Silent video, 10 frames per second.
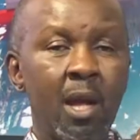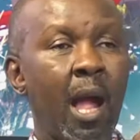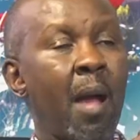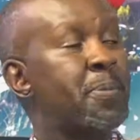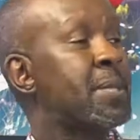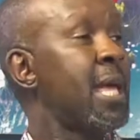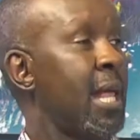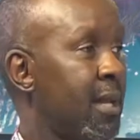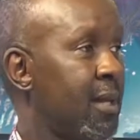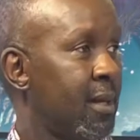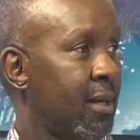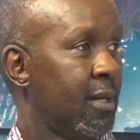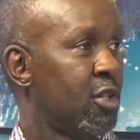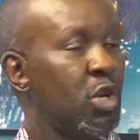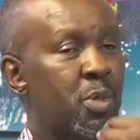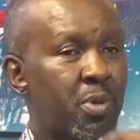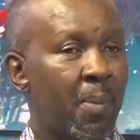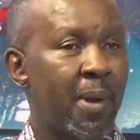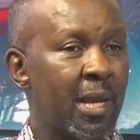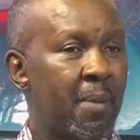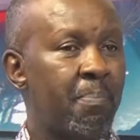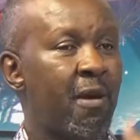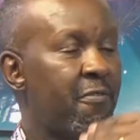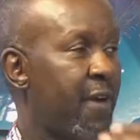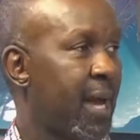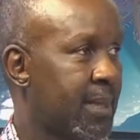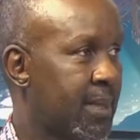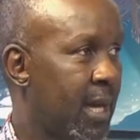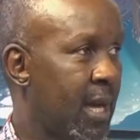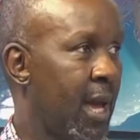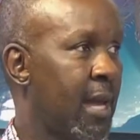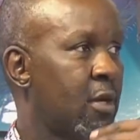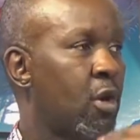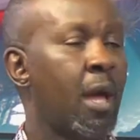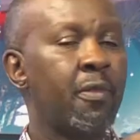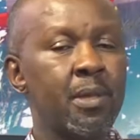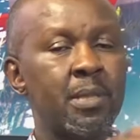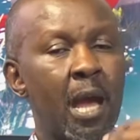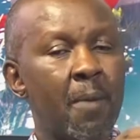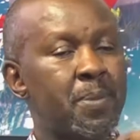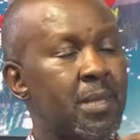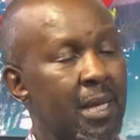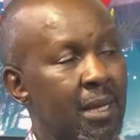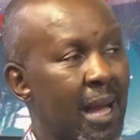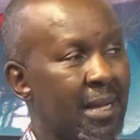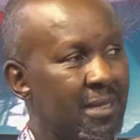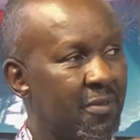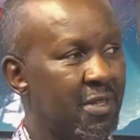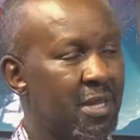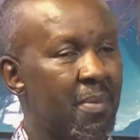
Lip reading: Upskill. Do it properly, perfect. And this upskill activity